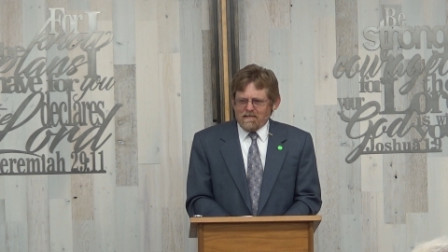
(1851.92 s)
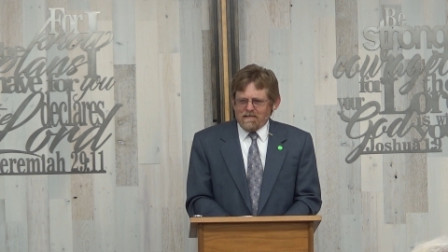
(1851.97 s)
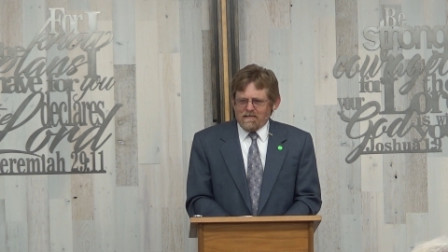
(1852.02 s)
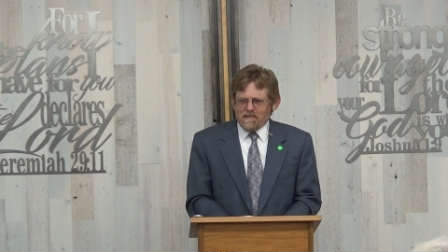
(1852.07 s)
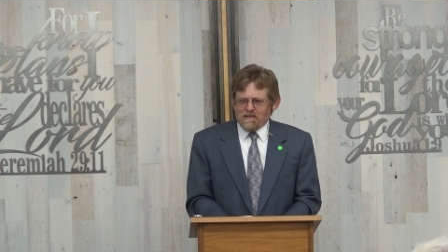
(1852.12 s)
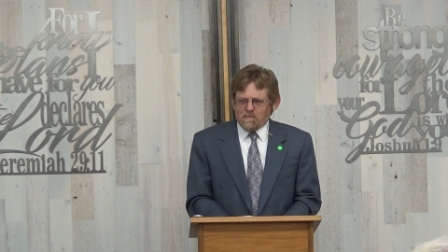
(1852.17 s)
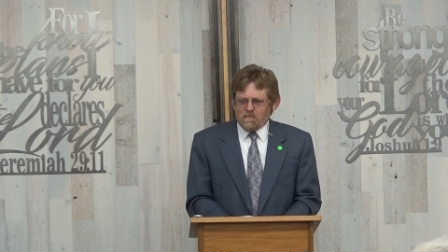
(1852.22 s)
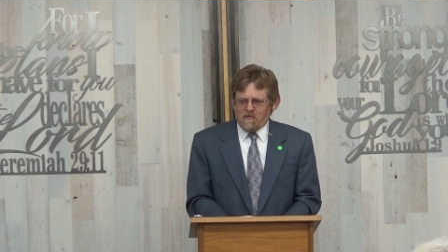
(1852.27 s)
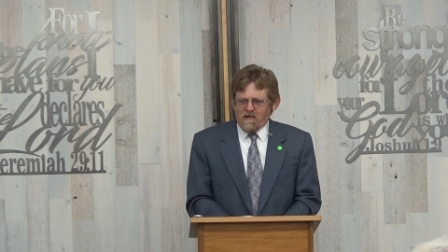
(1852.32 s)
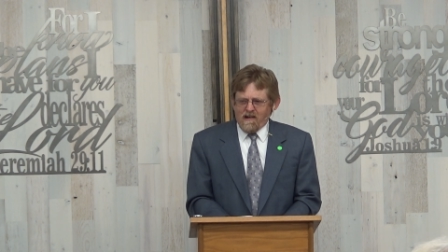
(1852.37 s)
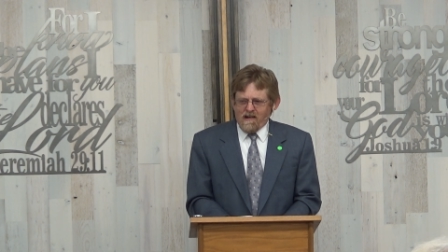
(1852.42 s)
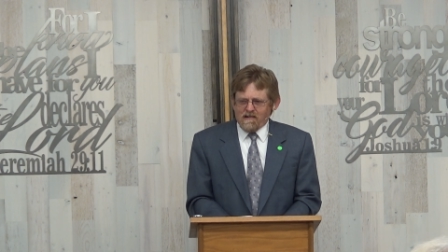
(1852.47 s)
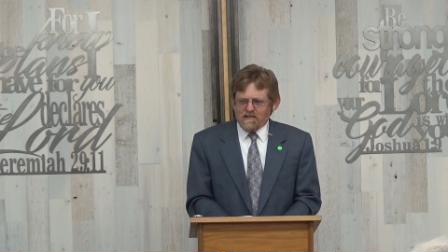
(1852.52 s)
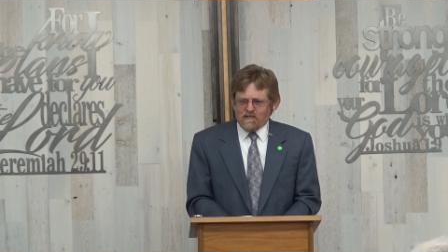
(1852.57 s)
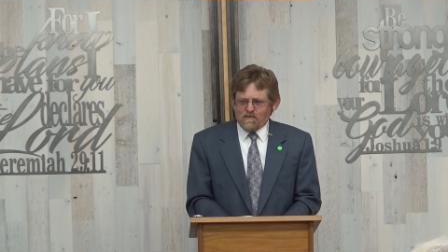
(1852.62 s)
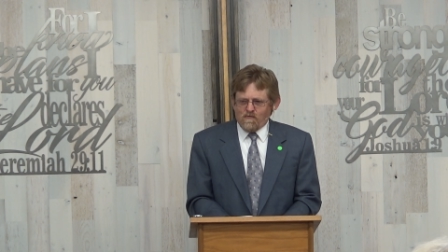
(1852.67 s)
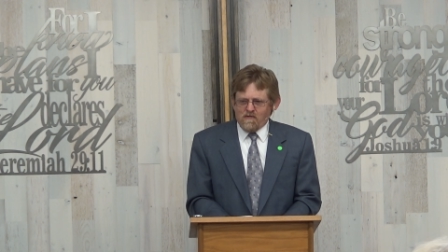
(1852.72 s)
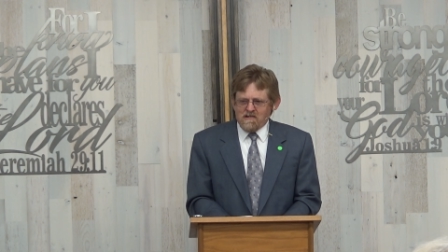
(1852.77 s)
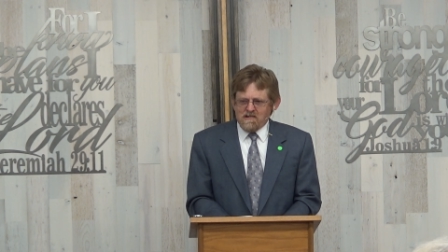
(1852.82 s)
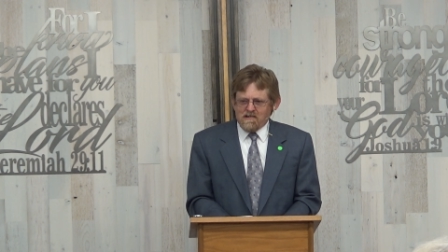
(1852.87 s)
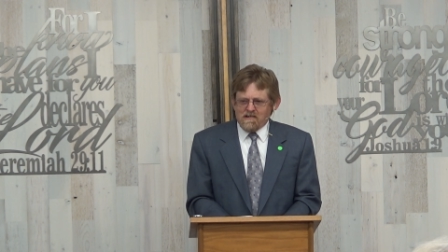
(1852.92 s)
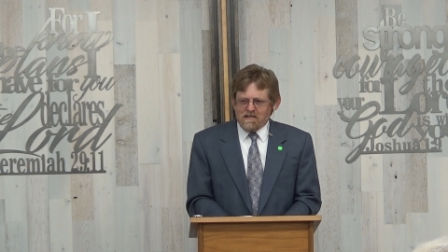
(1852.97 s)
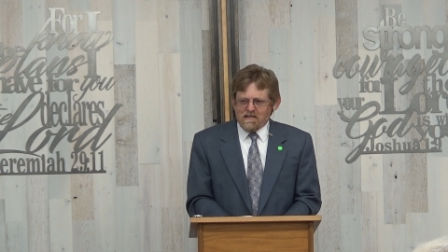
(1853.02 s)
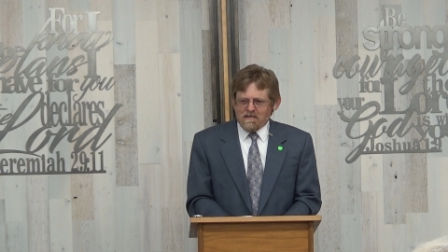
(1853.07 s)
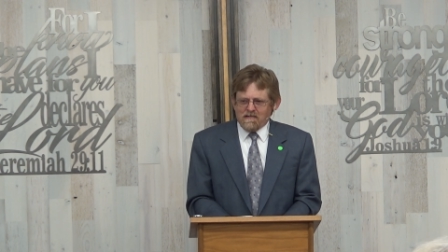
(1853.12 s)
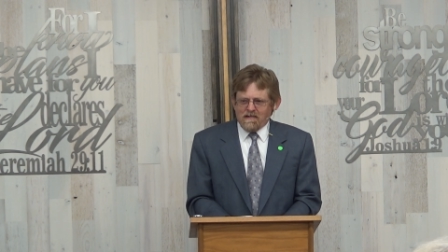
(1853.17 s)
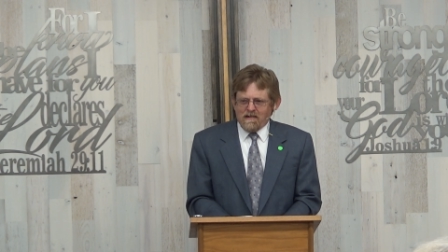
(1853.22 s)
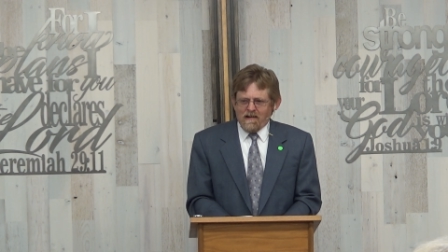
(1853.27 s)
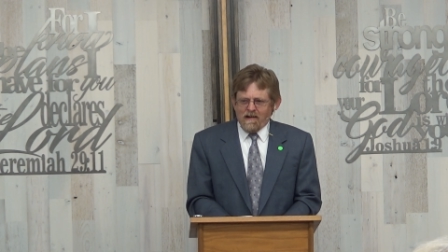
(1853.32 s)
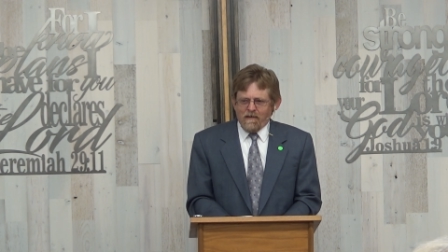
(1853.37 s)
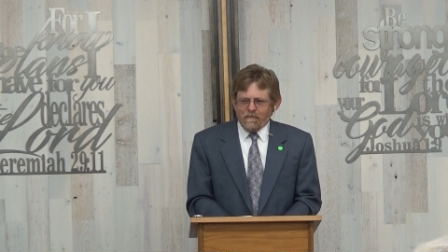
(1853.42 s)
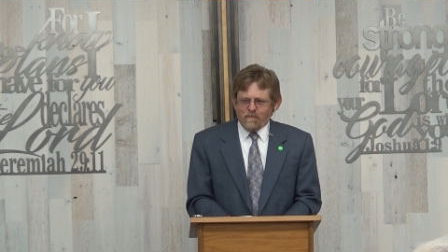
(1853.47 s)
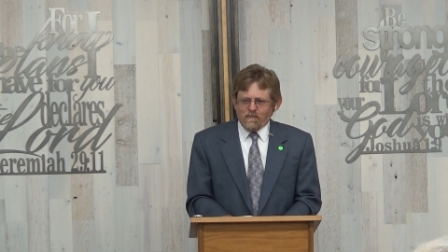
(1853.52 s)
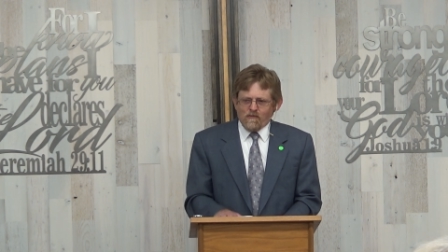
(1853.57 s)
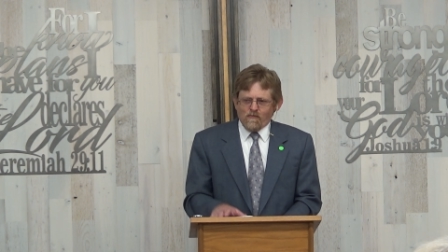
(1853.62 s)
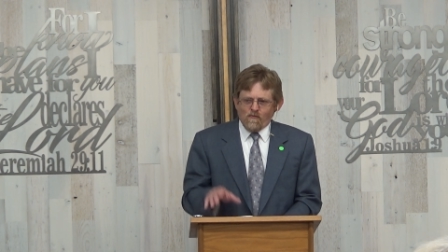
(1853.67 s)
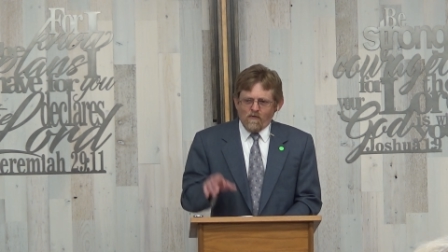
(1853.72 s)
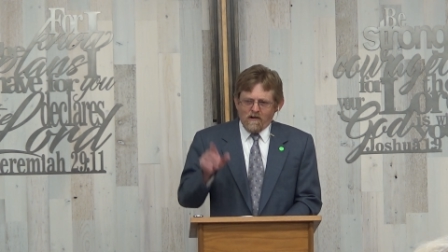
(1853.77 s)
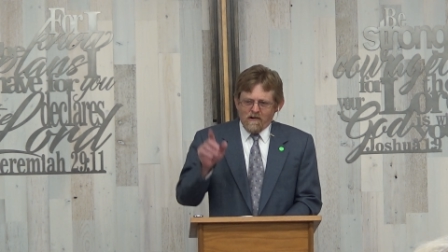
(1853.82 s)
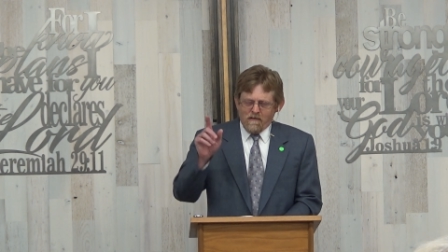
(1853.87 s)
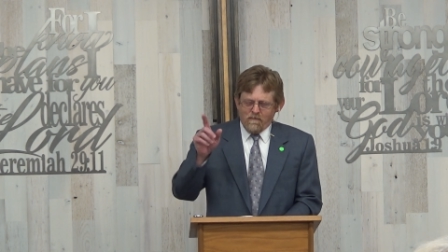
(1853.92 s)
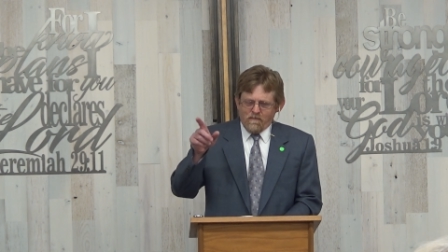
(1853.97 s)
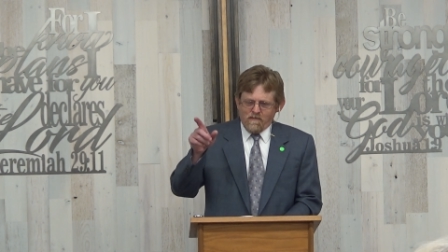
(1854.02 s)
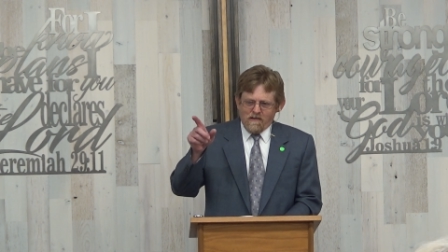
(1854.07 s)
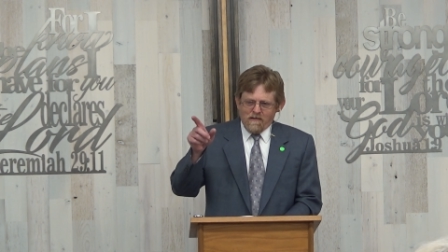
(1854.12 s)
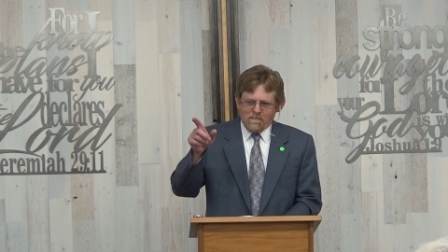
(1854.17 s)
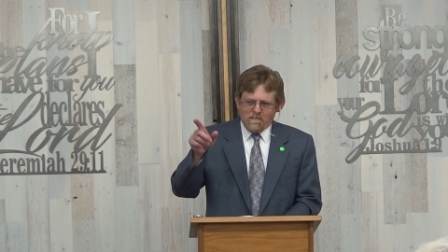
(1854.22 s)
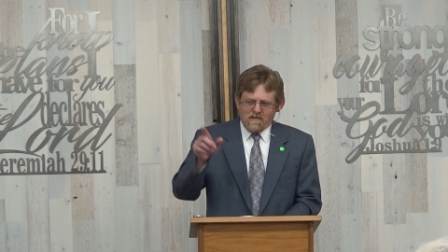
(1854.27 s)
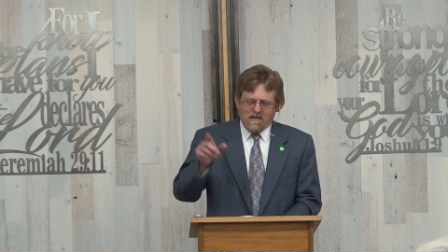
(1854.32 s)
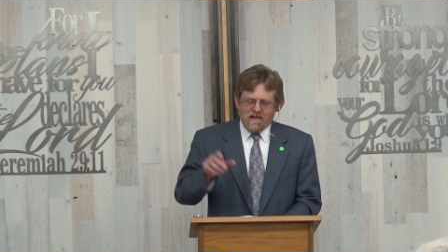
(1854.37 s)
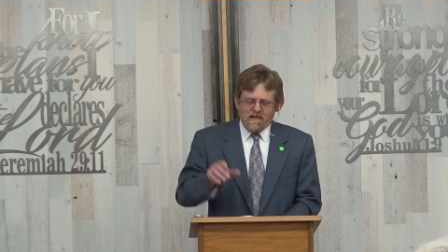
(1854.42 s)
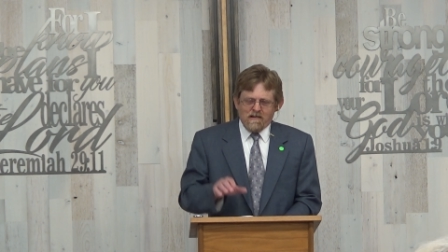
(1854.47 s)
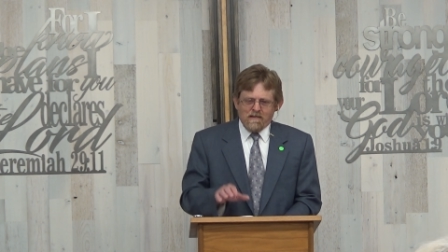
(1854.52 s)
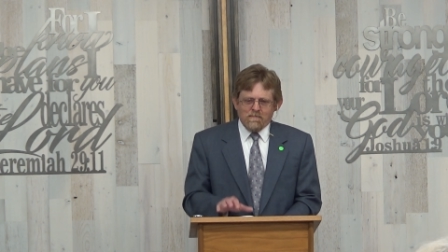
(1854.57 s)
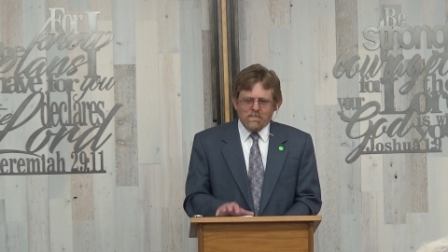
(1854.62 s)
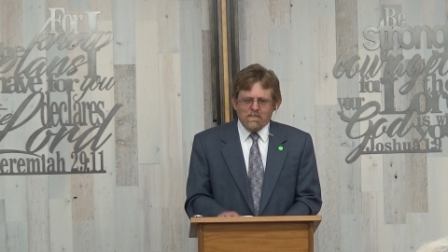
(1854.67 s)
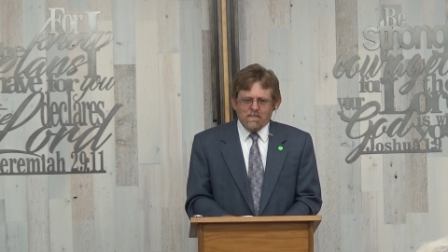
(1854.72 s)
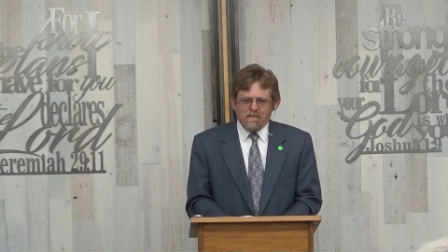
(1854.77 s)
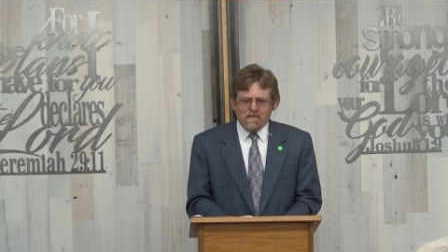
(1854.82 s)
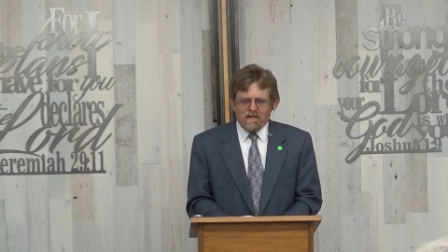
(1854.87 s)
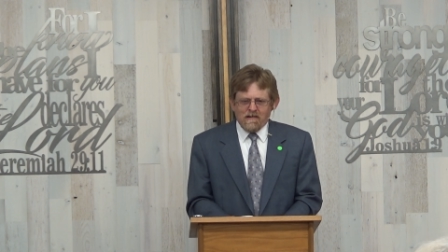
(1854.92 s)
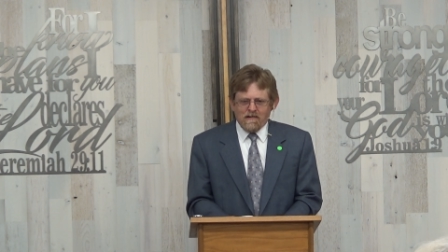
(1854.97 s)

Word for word: This past week, after one of them came